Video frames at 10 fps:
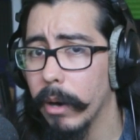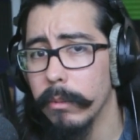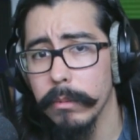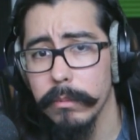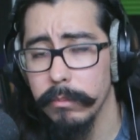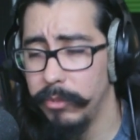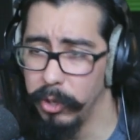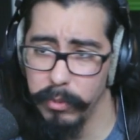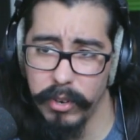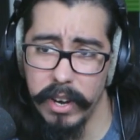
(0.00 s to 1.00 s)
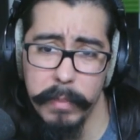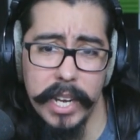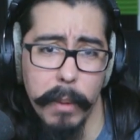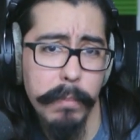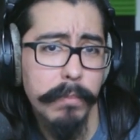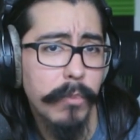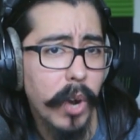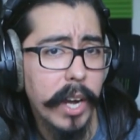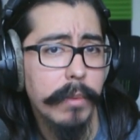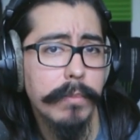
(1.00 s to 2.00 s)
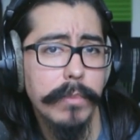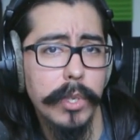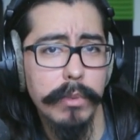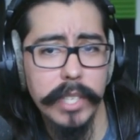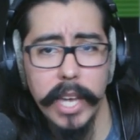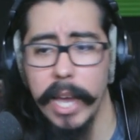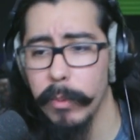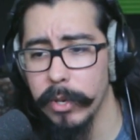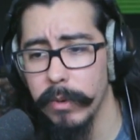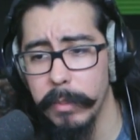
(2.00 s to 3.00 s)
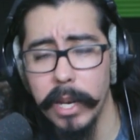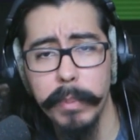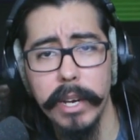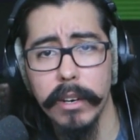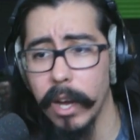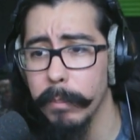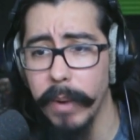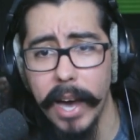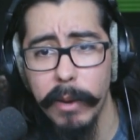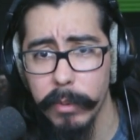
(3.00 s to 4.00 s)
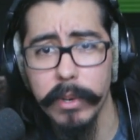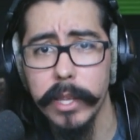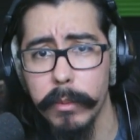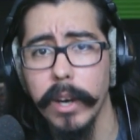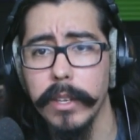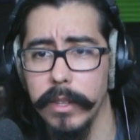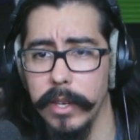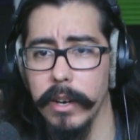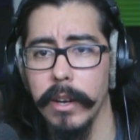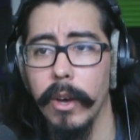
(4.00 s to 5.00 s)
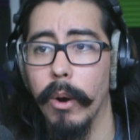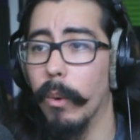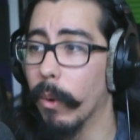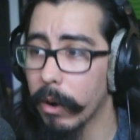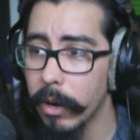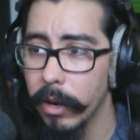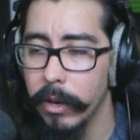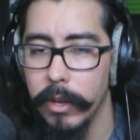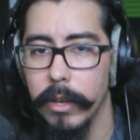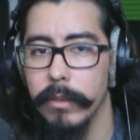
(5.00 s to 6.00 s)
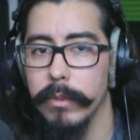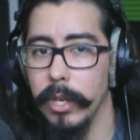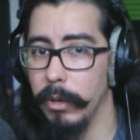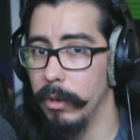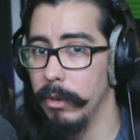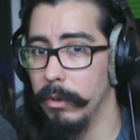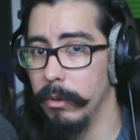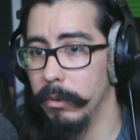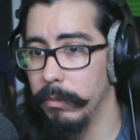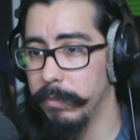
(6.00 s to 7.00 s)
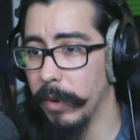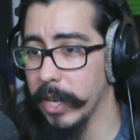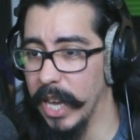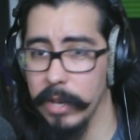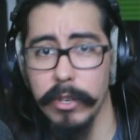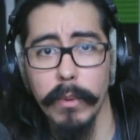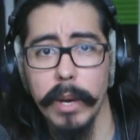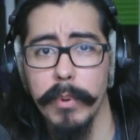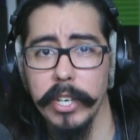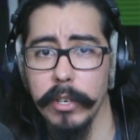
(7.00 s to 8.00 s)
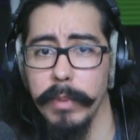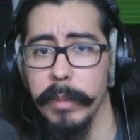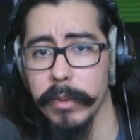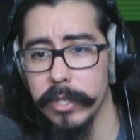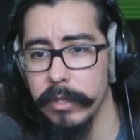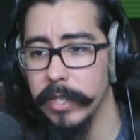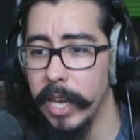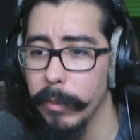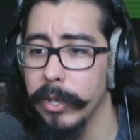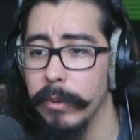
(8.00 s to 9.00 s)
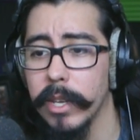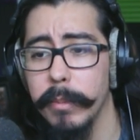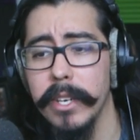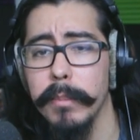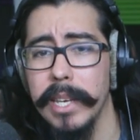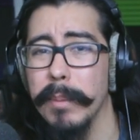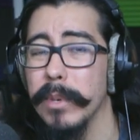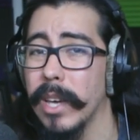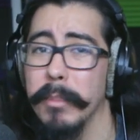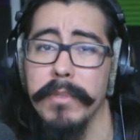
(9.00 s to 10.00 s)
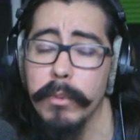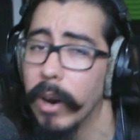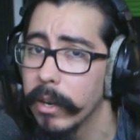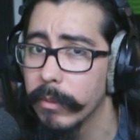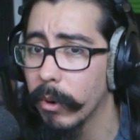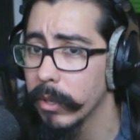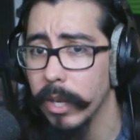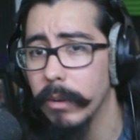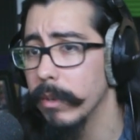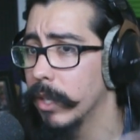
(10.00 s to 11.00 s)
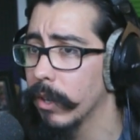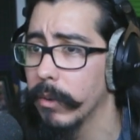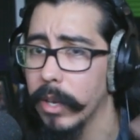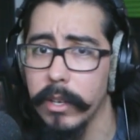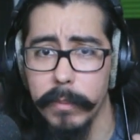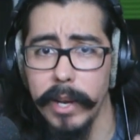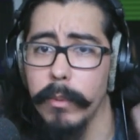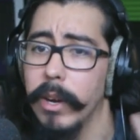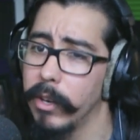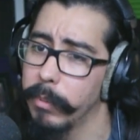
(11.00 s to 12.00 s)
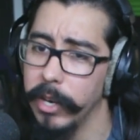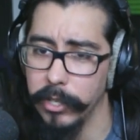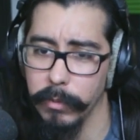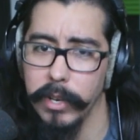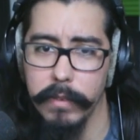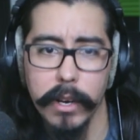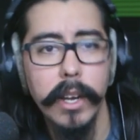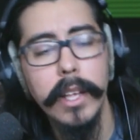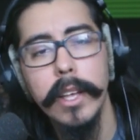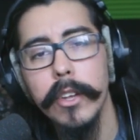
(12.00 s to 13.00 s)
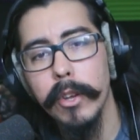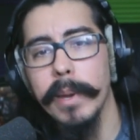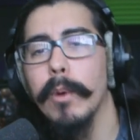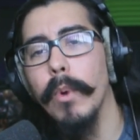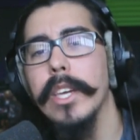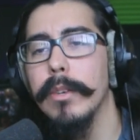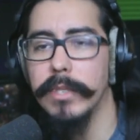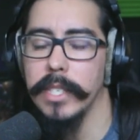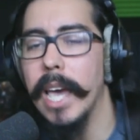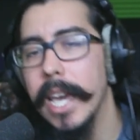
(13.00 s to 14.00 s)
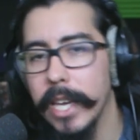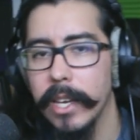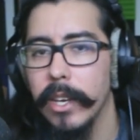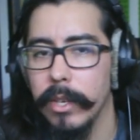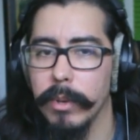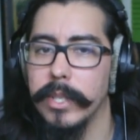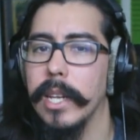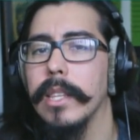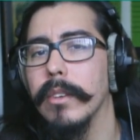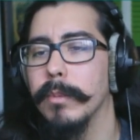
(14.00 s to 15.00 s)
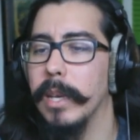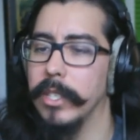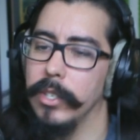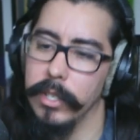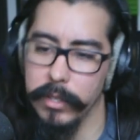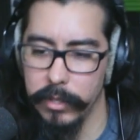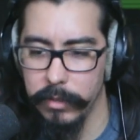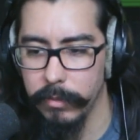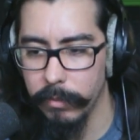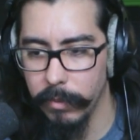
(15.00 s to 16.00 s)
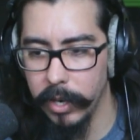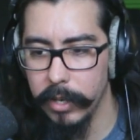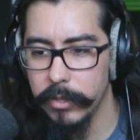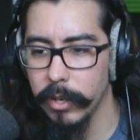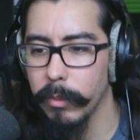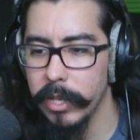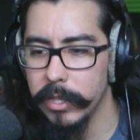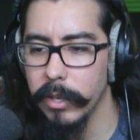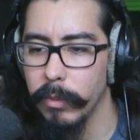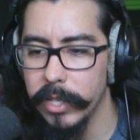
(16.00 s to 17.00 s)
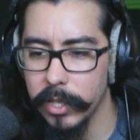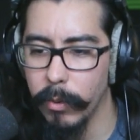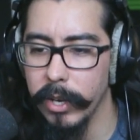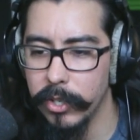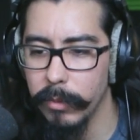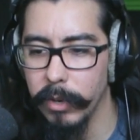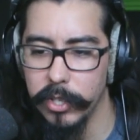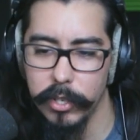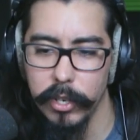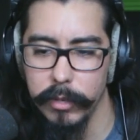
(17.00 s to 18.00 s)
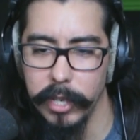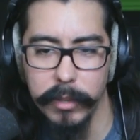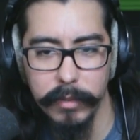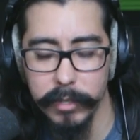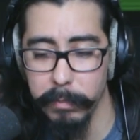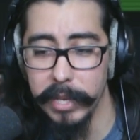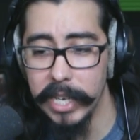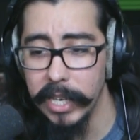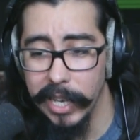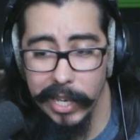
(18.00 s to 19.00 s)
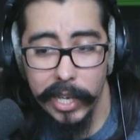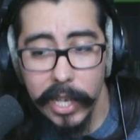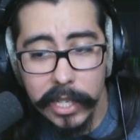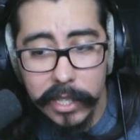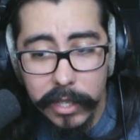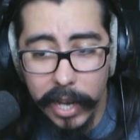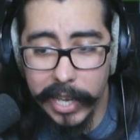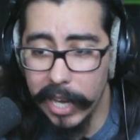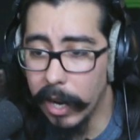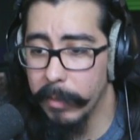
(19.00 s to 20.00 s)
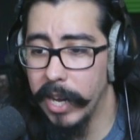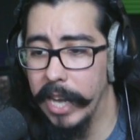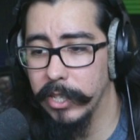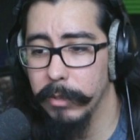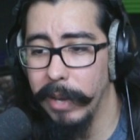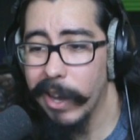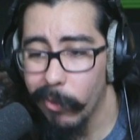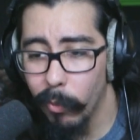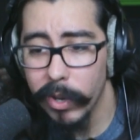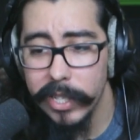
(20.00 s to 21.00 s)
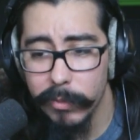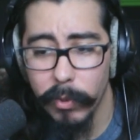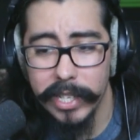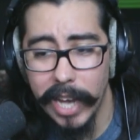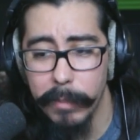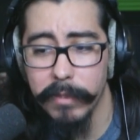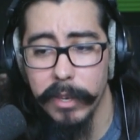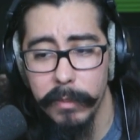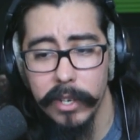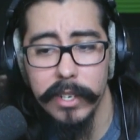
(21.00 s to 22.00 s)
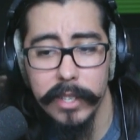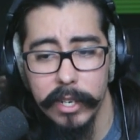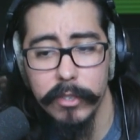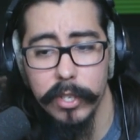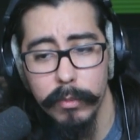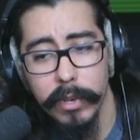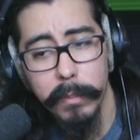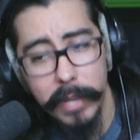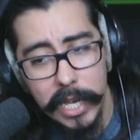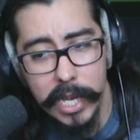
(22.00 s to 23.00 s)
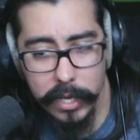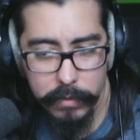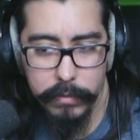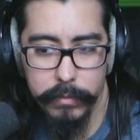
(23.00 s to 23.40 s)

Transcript: well, you create a meetup, right? You say, hey, we're doing a meetup here. Come by. We really want you there. Or you, again, don't want to pressure people. So you say, hey, we're doing a community meetup. You come if you want. Or don't. It's all good no matter what. No pressure. Whatever. No matter what you say, you're sending those messages, right? So what is the question? What should your objectives be? Again, I'm going to ask you back. What type of community leader do you want to be?